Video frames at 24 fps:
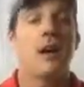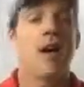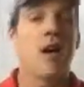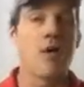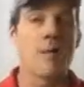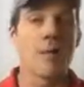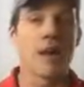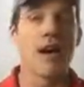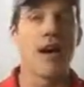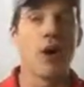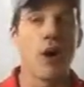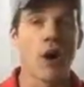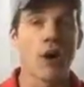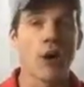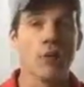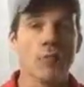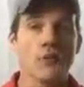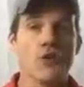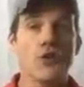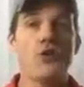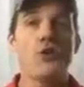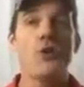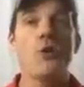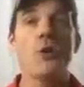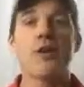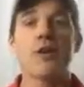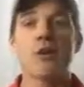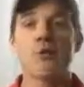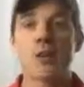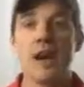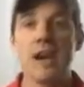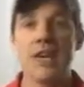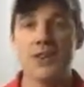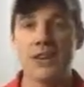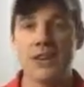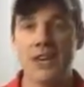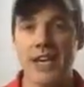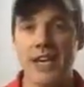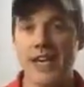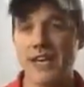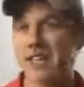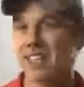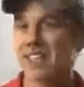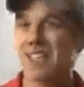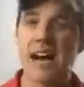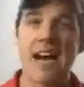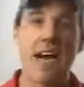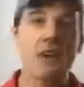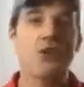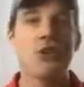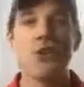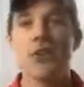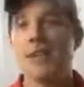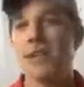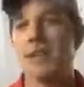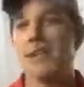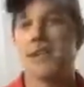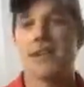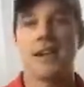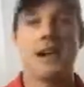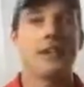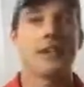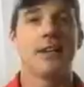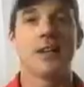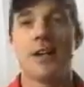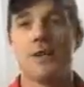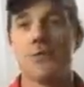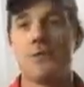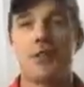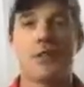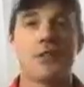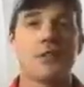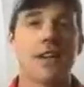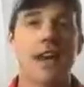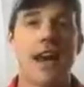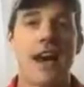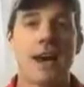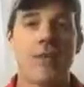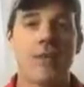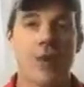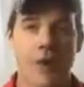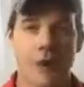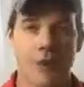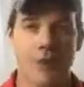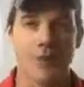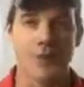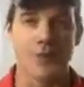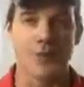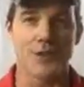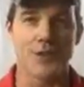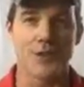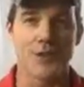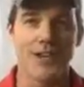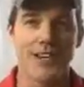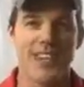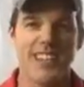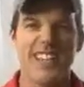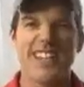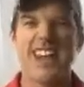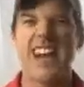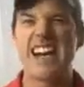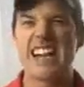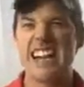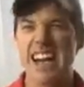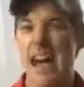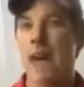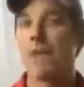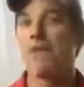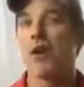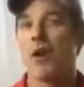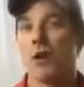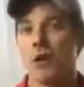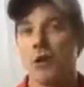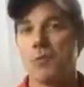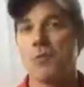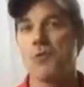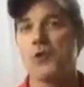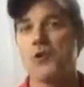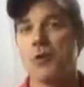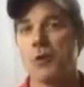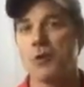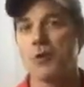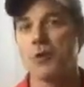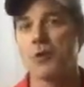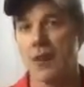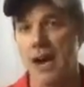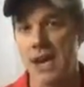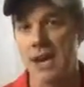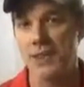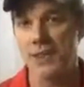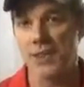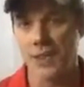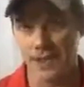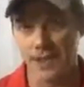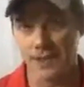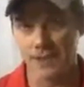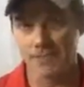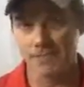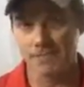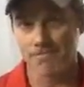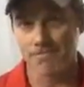Are my arms doing the right thing? It's not enough just to have arms. You gotta have the arms doing the right thing,